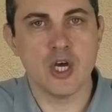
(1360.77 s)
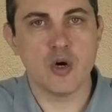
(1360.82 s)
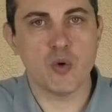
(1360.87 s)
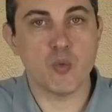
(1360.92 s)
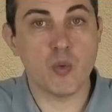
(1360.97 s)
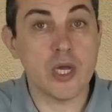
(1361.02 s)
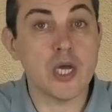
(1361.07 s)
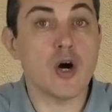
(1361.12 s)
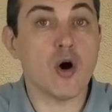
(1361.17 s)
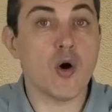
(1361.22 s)

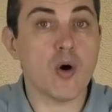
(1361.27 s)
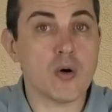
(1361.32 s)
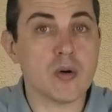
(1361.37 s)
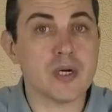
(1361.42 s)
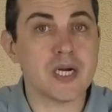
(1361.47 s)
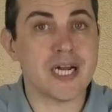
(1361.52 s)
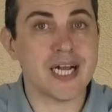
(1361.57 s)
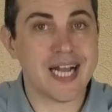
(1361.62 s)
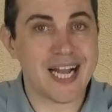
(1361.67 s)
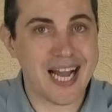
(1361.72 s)
We
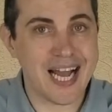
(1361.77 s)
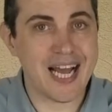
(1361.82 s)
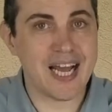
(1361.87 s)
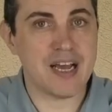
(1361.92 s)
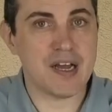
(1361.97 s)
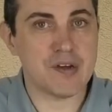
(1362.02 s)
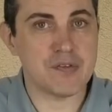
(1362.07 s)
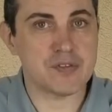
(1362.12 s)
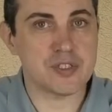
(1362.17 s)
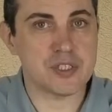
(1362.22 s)
already
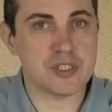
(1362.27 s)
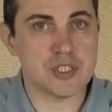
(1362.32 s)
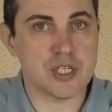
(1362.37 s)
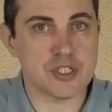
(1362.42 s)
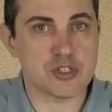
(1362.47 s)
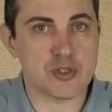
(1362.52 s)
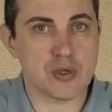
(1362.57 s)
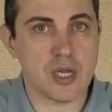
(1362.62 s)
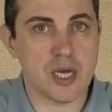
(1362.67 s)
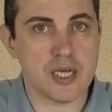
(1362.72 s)
have
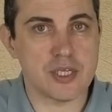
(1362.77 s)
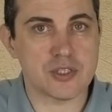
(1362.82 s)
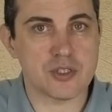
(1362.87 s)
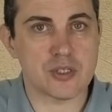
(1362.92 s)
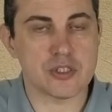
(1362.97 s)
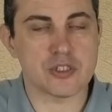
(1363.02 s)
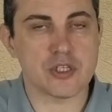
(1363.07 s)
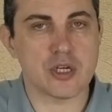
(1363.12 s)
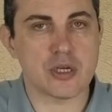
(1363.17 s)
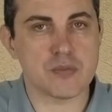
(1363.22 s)
decentralized
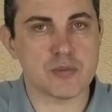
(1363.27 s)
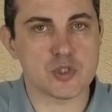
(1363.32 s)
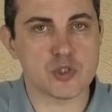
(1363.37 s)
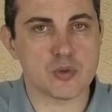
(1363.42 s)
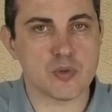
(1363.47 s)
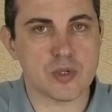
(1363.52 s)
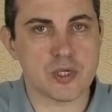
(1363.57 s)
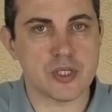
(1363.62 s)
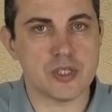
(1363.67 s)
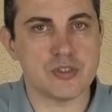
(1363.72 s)
autonomous
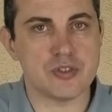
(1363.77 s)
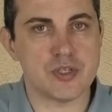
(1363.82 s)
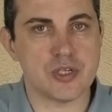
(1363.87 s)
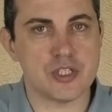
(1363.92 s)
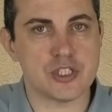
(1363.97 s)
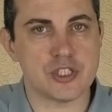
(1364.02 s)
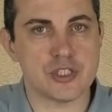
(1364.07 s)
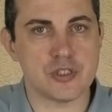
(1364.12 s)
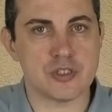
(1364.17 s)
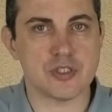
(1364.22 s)

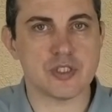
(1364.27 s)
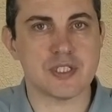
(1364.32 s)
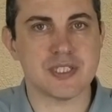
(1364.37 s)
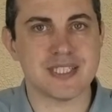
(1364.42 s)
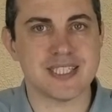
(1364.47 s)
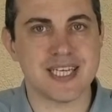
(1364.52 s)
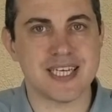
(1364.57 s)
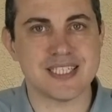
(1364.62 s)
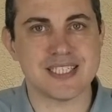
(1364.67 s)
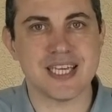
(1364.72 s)
organizations
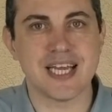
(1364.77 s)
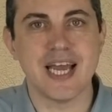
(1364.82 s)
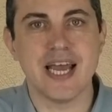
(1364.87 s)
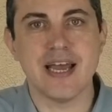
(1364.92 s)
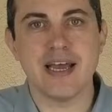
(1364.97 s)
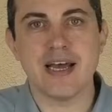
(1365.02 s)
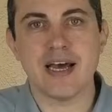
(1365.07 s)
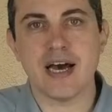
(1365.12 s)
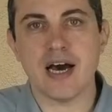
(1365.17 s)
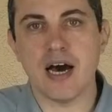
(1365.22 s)
that
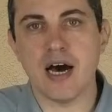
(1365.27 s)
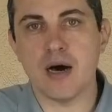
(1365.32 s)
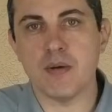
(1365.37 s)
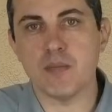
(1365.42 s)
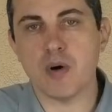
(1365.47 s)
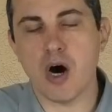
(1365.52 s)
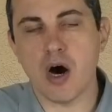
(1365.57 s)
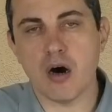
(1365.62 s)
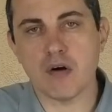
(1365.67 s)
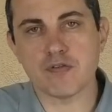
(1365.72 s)

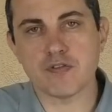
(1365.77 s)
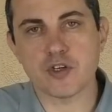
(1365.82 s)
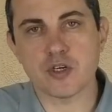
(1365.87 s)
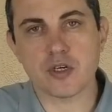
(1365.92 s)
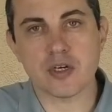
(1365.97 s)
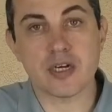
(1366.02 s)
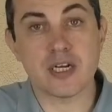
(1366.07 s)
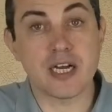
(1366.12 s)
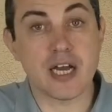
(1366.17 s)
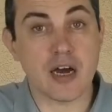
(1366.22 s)

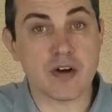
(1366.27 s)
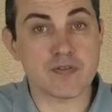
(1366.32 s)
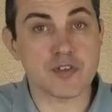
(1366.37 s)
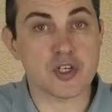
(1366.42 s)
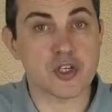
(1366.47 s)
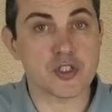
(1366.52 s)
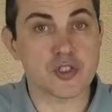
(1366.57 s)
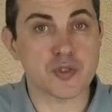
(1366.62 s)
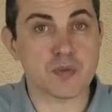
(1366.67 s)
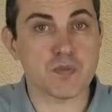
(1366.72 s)
offer
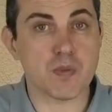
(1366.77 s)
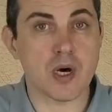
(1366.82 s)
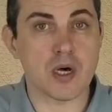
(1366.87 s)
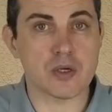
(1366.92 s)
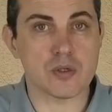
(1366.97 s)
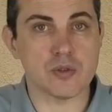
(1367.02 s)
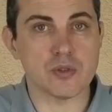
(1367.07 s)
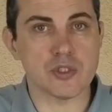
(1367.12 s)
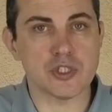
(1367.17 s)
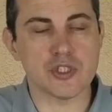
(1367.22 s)
governance
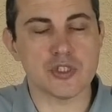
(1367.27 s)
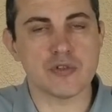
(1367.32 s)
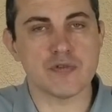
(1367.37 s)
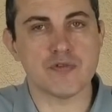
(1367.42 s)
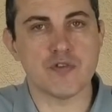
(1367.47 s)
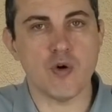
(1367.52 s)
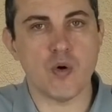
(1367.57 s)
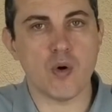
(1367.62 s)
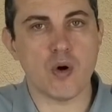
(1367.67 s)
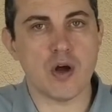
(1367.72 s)
models
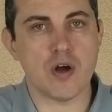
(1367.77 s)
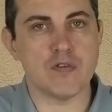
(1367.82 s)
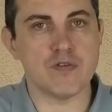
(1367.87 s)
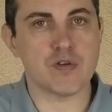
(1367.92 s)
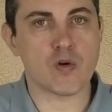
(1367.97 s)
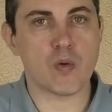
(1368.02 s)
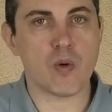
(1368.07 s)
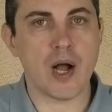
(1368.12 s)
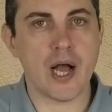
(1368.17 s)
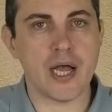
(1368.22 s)
for a
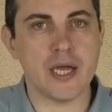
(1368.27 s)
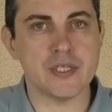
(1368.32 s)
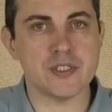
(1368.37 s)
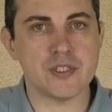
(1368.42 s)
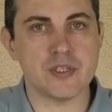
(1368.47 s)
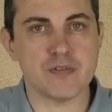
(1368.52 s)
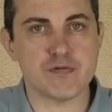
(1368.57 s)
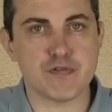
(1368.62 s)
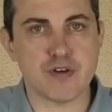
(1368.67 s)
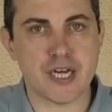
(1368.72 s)

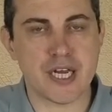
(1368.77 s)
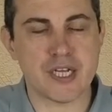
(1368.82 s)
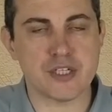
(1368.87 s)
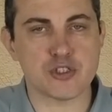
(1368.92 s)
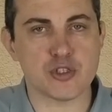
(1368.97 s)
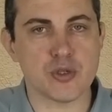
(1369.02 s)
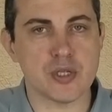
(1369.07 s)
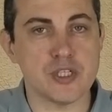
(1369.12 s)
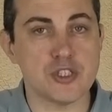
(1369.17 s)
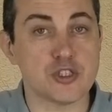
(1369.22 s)
variety of
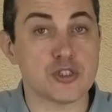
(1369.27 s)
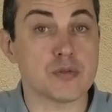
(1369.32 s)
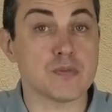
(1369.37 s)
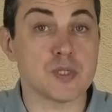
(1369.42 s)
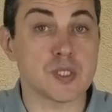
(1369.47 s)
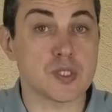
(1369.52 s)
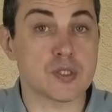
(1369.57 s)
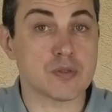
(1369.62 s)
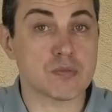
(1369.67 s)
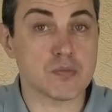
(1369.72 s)
financial
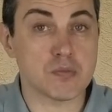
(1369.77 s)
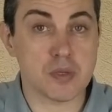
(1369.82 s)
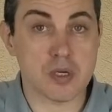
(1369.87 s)
instruments.